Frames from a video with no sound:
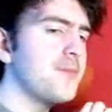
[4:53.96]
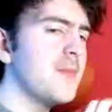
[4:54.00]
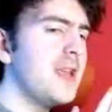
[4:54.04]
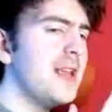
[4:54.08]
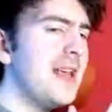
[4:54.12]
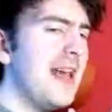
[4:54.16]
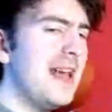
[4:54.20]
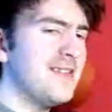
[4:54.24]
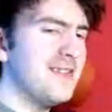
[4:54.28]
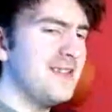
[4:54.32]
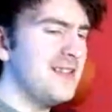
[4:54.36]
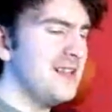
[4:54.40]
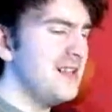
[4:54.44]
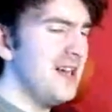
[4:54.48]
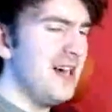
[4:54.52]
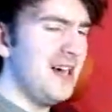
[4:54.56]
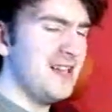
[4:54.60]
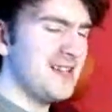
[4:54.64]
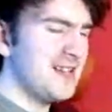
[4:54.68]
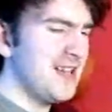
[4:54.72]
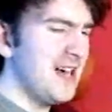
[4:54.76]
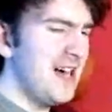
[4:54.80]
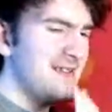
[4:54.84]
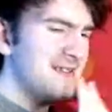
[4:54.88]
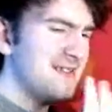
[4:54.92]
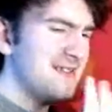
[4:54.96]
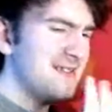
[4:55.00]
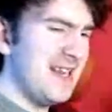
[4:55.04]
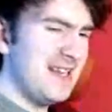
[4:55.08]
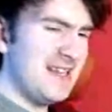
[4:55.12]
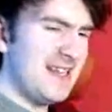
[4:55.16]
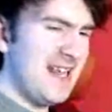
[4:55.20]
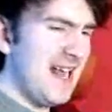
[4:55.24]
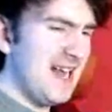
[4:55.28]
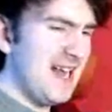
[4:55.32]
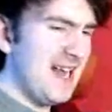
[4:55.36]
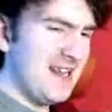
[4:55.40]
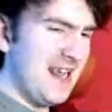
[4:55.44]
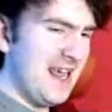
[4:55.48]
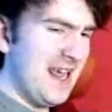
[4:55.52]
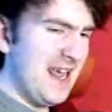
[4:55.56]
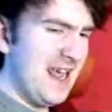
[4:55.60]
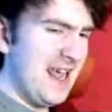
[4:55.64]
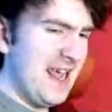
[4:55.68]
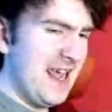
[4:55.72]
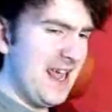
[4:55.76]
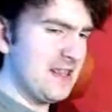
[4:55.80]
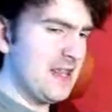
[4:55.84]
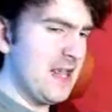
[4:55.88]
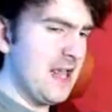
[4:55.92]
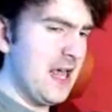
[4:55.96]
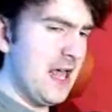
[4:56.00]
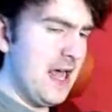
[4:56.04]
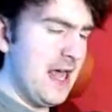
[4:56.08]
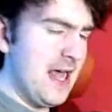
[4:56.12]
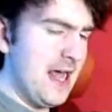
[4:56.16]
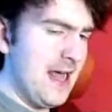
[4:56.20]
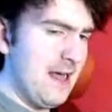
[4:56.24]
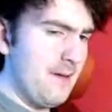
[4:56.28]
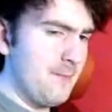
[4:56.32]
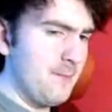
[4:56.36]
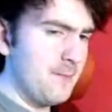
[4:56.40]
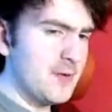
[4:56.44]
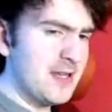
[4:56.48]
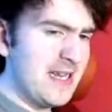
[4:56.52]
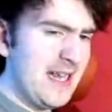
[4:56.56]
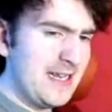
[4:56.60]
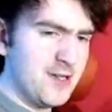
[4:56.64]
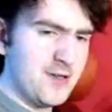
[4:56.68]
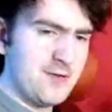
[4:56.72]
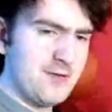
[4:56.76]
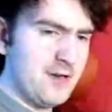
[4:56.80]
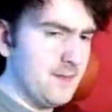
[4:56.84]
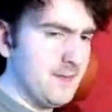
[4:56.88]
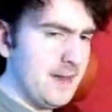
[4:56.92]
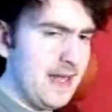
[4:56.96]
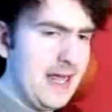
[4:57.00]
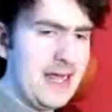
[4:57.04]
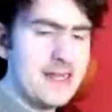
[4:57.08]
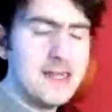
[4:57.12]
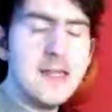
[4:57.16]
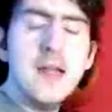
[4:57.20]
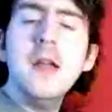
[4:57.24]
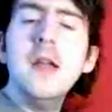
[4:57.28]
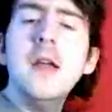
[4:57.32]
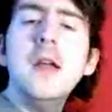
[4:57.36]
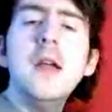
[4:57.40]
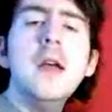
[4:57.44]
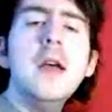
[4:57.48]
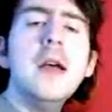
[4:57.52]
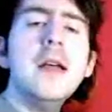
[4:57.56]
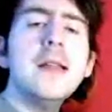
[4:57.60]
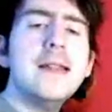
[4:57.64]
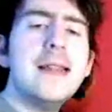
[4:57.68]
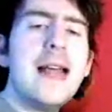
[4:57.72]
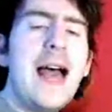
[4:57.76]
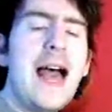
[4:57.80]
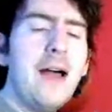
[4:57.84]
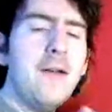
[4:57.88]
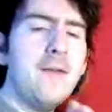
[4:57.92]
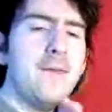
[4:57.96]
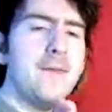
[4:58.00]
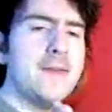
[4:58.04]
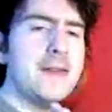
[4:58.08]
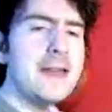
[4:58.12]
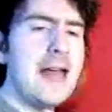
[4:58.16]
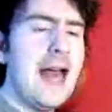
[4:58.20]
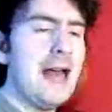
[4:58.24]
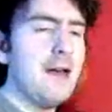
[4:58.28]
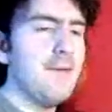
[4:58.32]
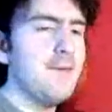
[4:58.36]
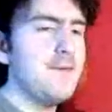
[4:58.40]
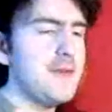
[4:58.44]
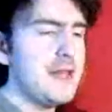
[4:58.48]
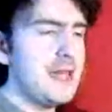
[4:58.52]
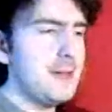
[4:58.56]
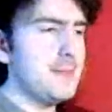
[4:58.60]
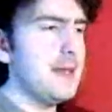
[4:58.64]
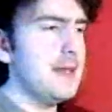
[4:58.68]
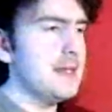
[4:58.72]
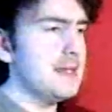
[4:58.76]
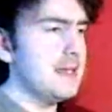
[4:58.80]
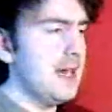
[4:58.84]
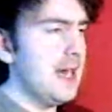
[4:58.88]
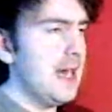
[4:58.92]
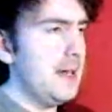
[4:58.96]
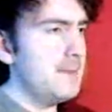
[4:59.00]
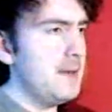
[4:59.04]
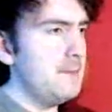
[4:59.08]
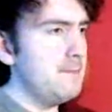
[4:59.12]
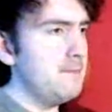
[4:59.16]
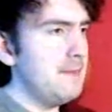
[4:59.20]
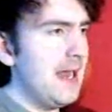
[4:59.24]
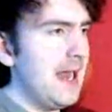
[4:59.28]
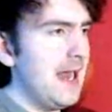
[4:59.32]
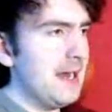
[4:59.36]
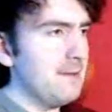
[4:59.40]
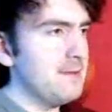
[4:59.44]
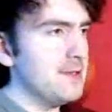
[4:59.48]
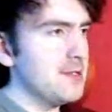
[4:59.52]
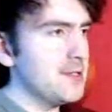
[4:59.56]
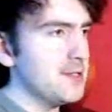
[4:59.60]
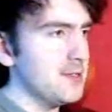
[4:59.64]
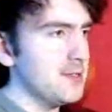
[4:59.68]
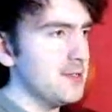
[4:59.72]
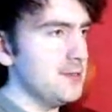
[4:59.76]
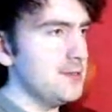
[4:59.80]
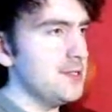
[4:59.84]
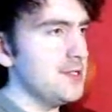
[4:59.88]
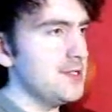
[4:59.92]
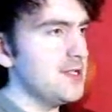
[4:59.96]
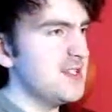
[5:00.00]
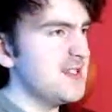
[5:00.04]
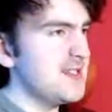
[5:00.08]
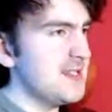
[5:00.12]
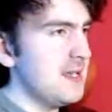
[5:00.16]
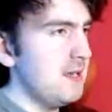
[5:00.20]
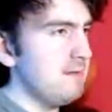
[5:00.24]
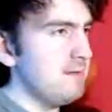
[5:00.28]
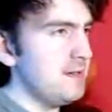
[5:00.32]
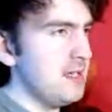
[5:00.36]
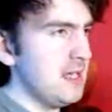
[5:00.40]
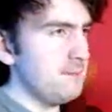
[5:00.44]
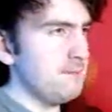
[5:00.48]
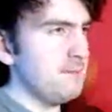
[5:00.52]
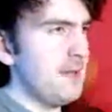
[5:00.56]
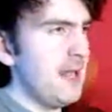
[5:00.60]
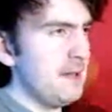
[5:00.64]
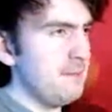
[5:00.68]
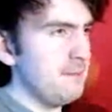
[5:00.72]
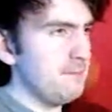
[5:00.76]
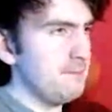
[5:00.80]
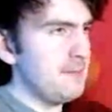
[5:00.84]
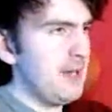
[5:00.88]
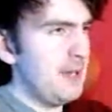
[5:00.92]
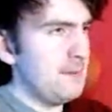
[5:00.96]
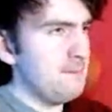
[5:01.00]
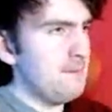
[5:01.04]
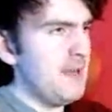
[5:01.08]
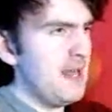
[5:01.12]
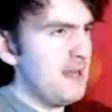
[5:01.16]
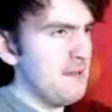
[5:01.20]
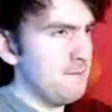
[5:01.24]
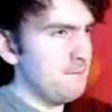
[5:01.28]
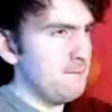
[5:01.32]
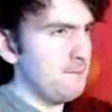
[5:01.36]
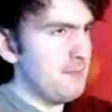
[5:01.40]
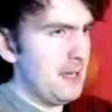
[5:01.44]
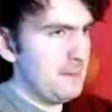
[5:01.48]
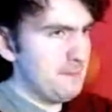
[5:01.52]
Yeah. So the last card, say 10 years, 10 to 12 years, that theme has kind of been made redundant slowly, bit by bit.